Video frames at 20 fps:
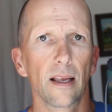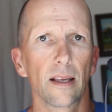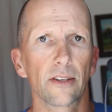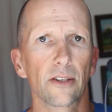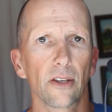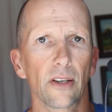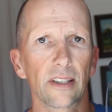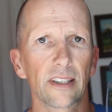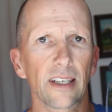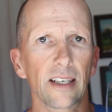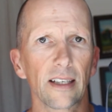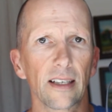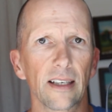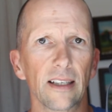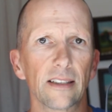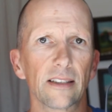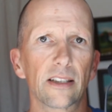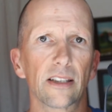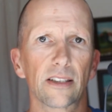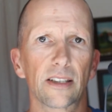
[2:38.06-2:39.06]
So let's get
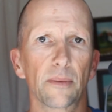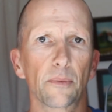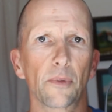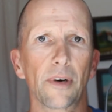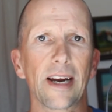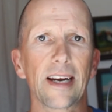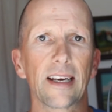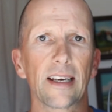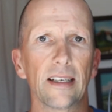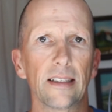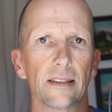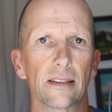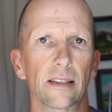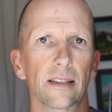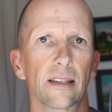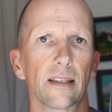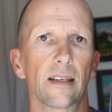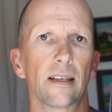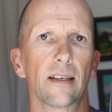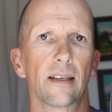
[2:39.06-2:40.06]
into some
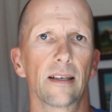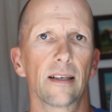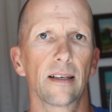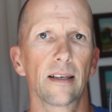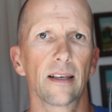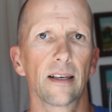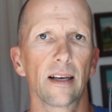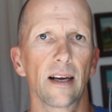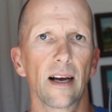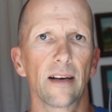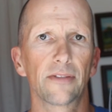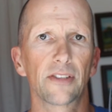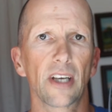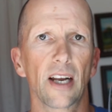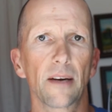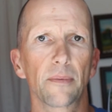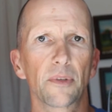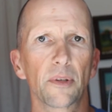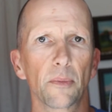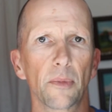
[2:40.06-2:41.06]
rankings. I've
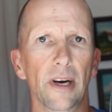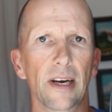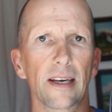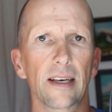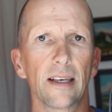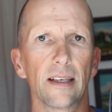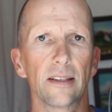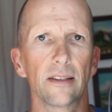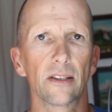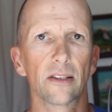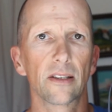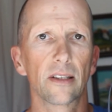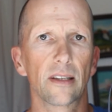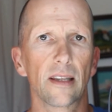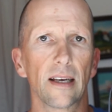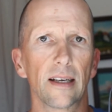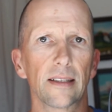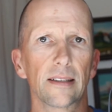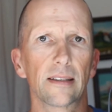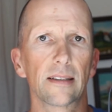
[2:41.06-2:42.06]
set up some rankings
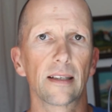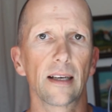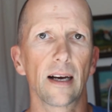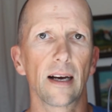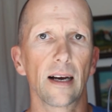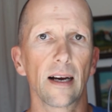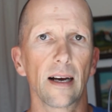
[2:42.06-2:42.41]
that